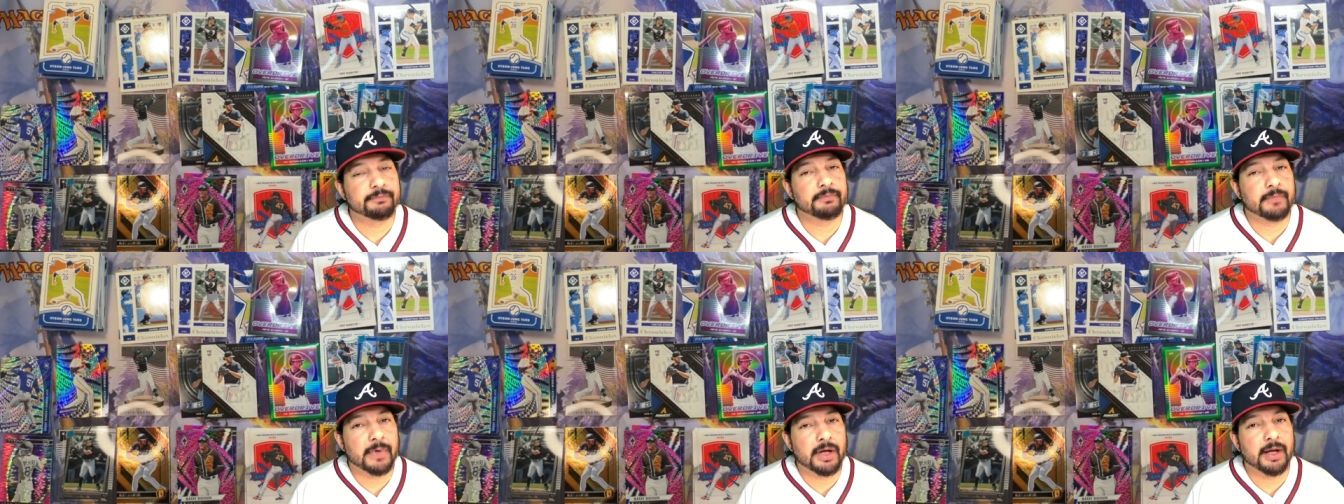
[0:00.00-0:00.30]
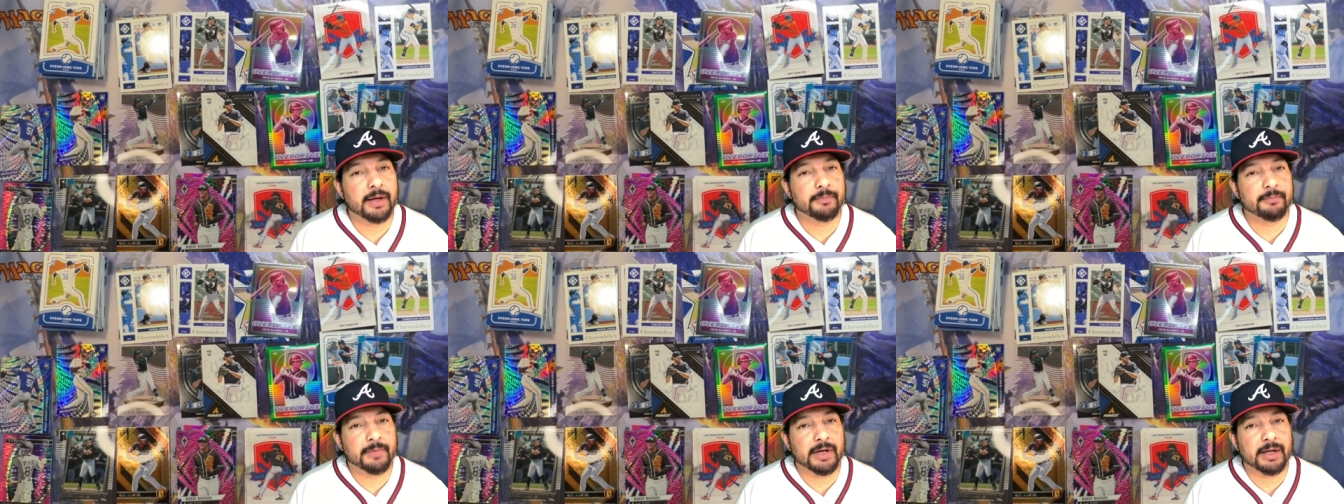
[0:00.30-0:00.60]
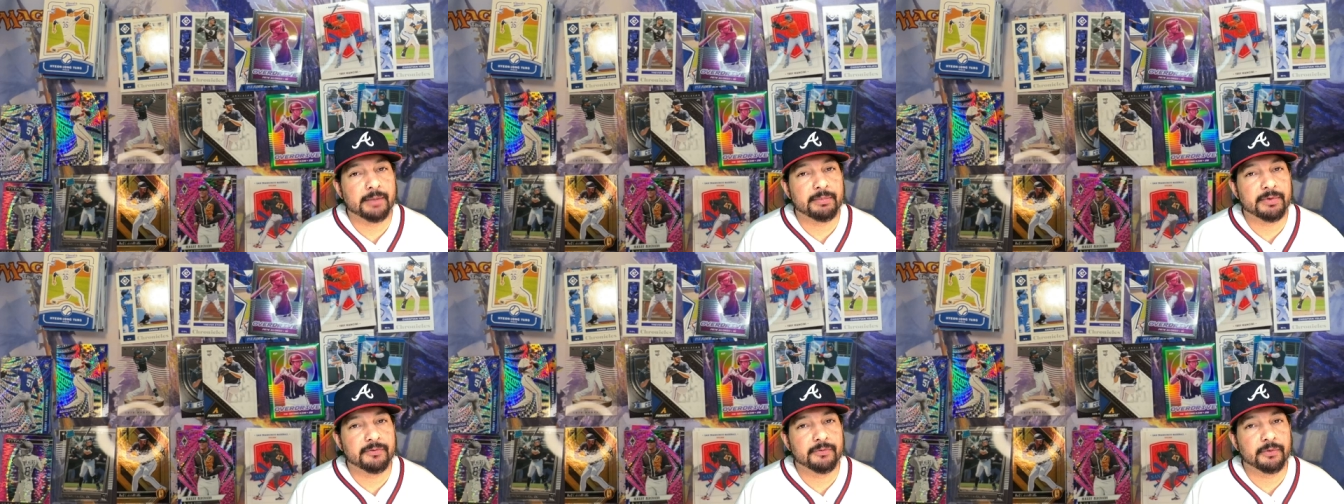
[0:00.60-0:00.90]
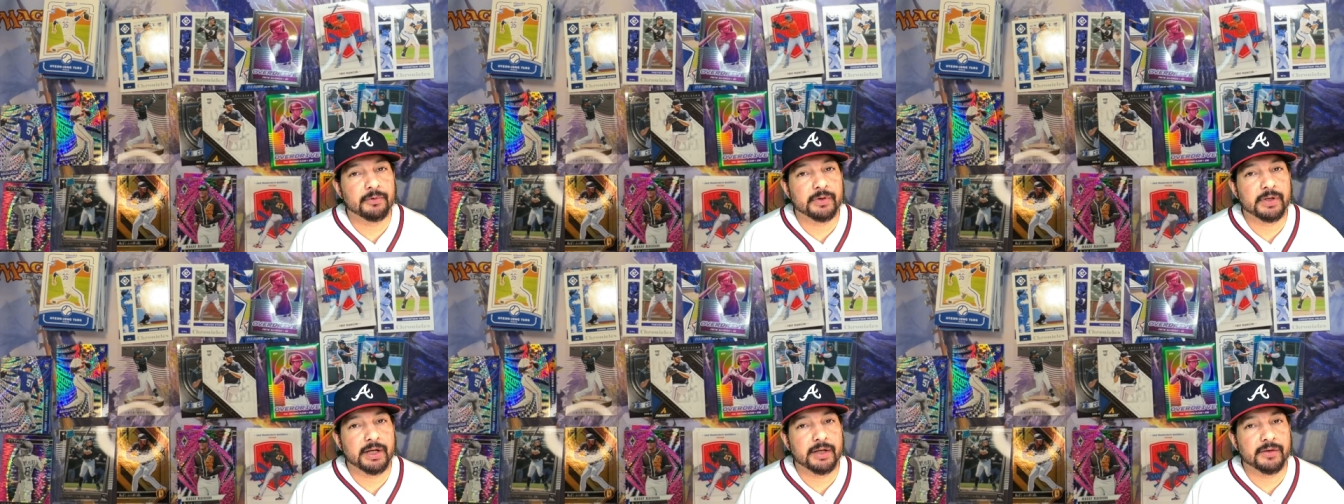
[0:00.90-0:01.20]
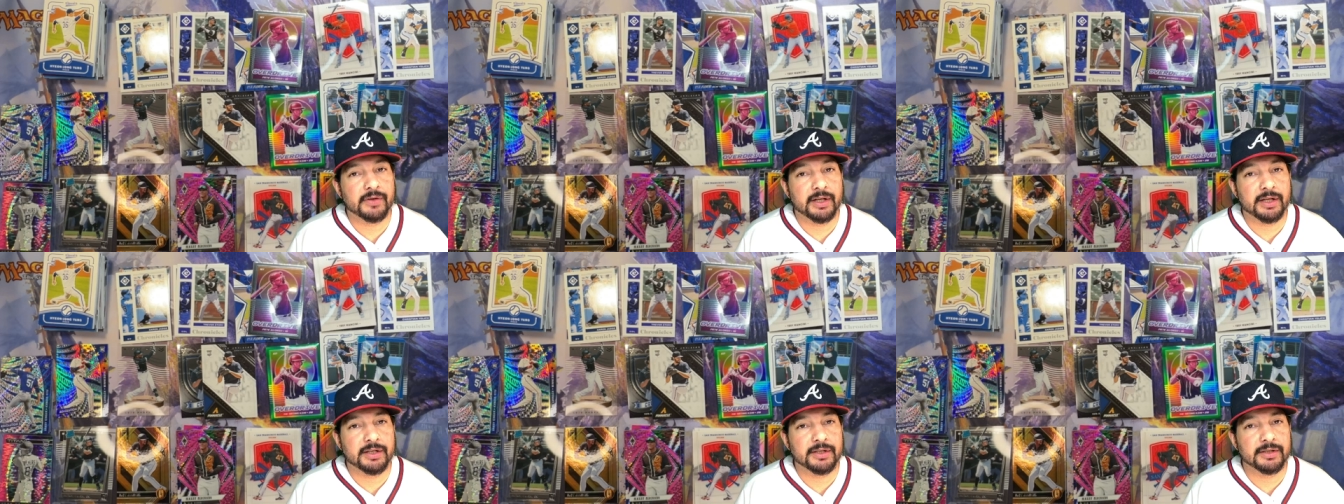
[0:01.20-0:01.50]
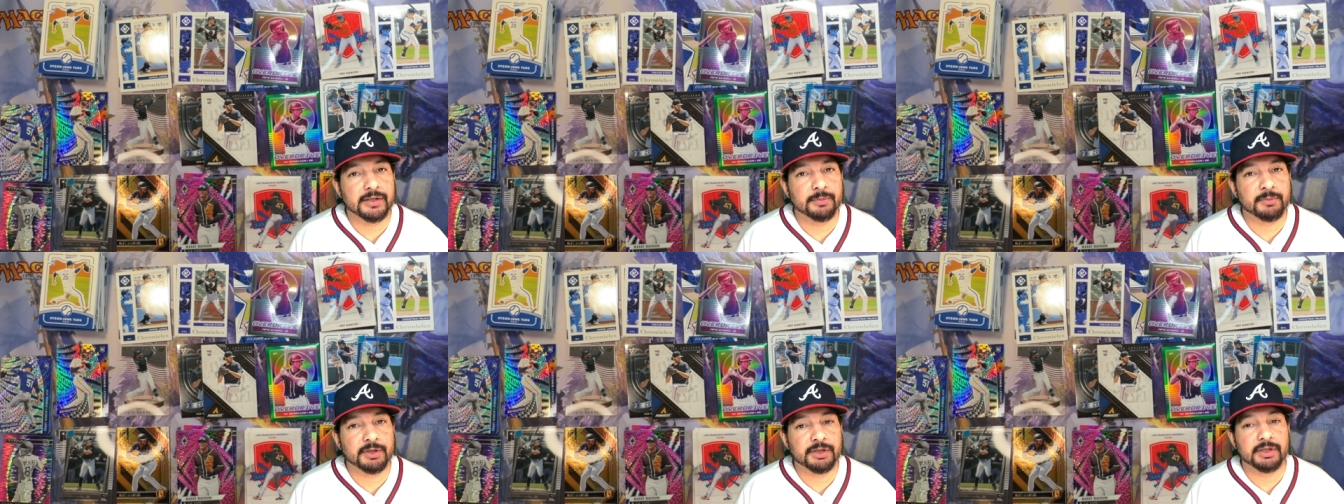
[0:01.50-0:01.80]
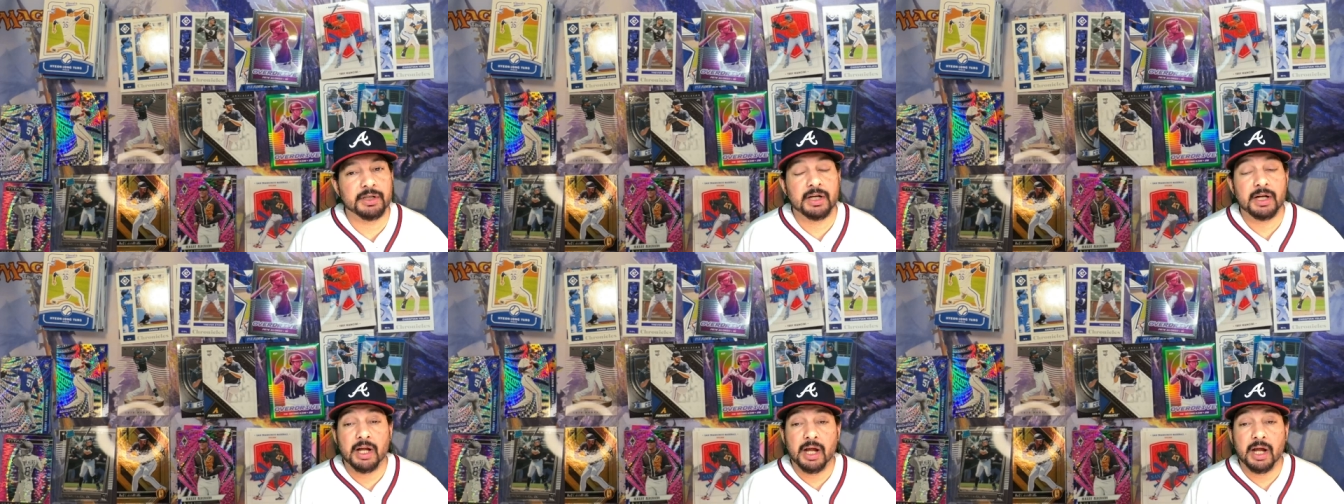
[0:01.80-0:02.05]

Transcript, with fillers: I'm happy for that. Thank you so much.